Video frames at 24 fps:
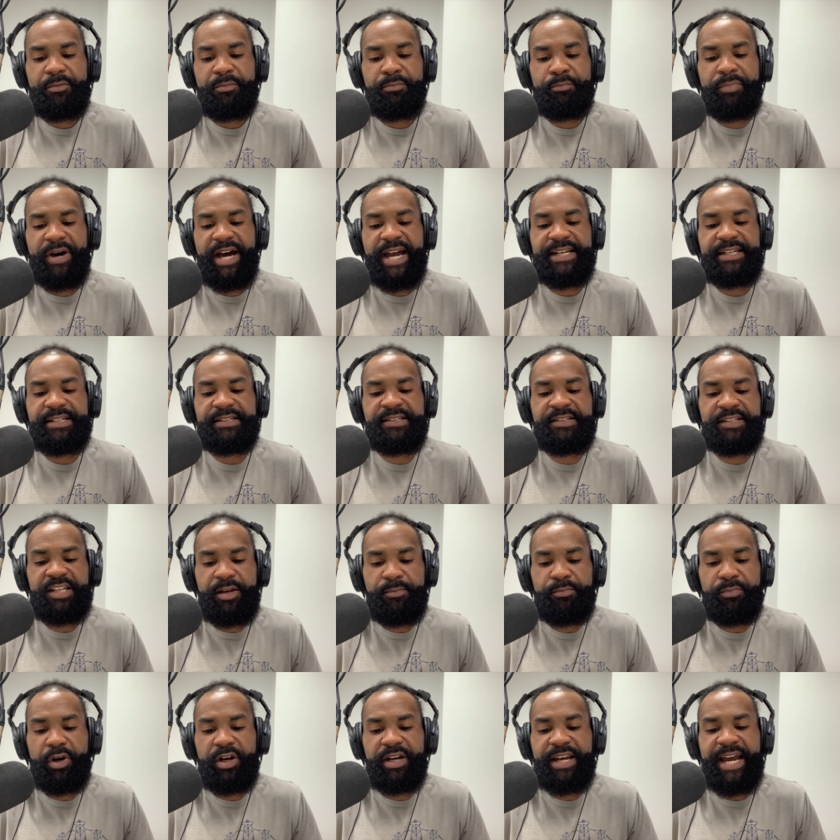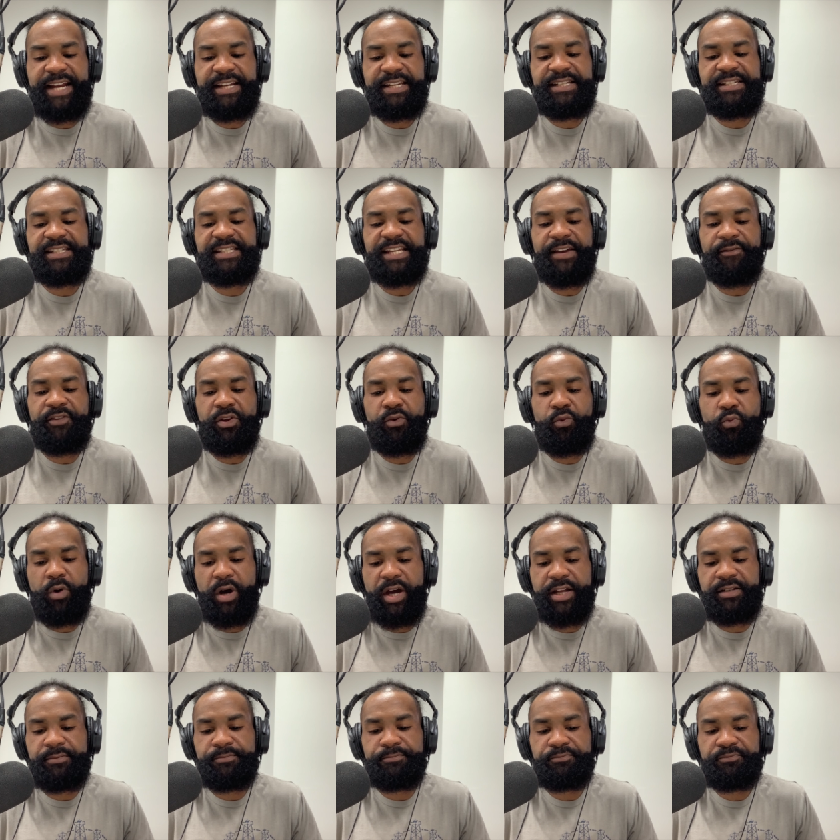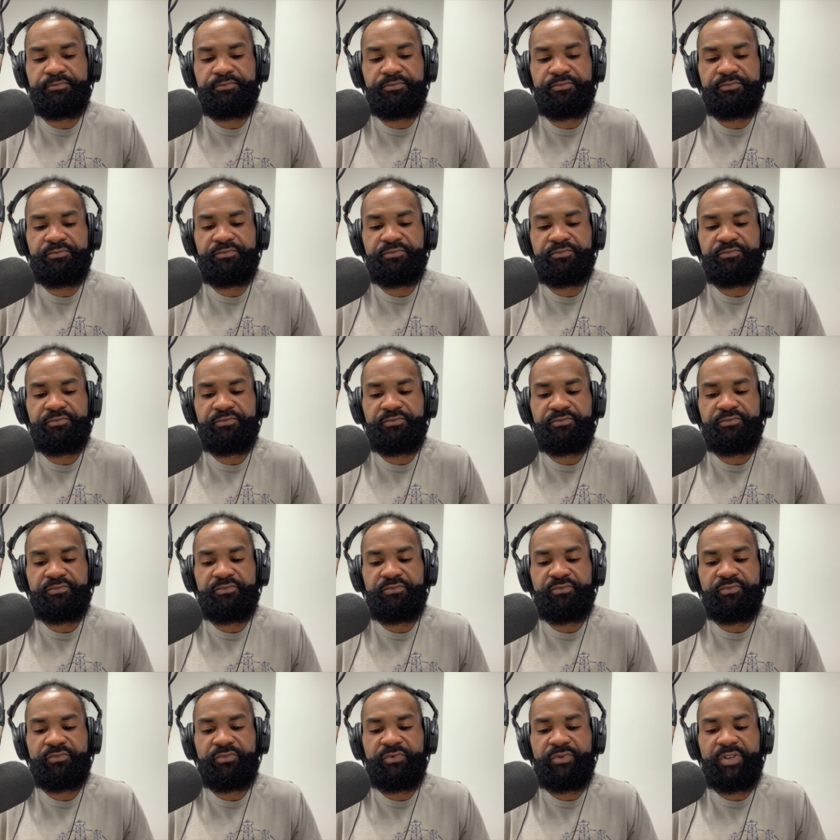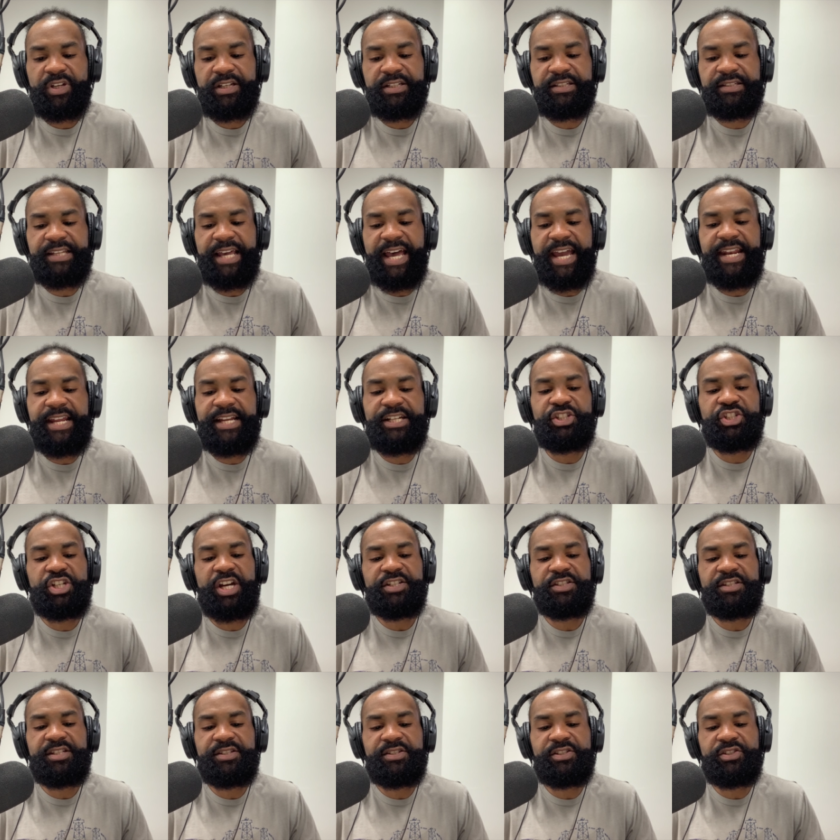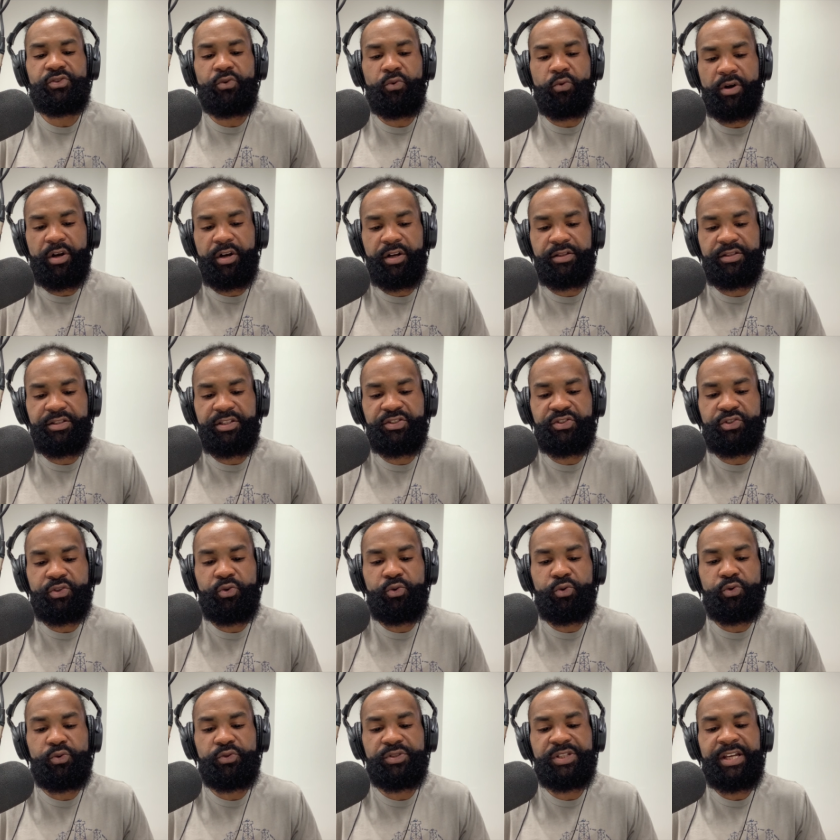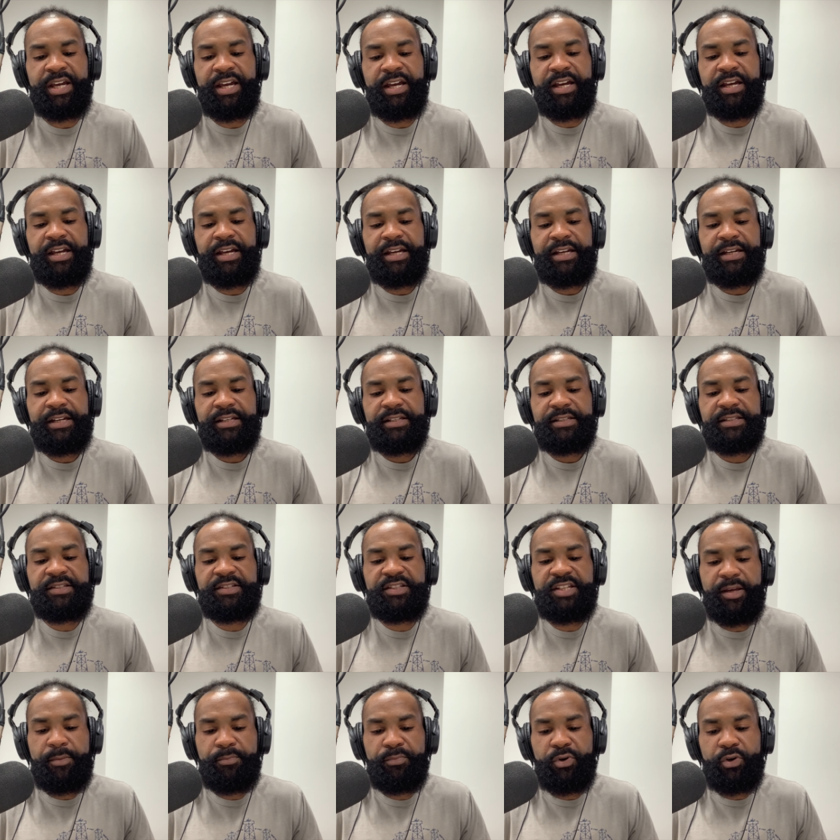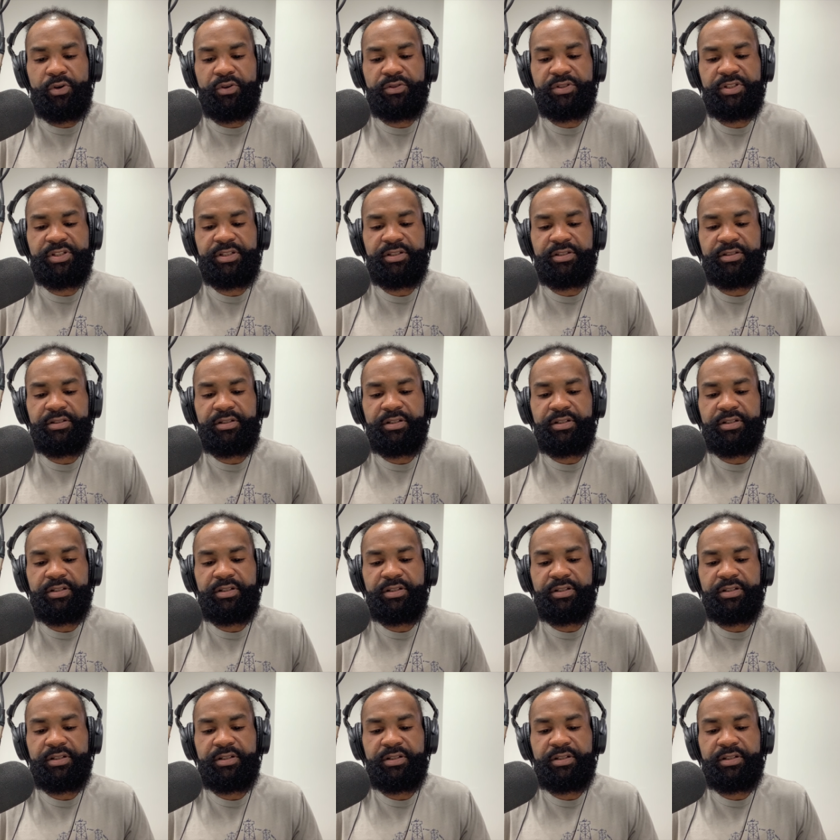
By December 1971, citing Justice's order, the school's symbols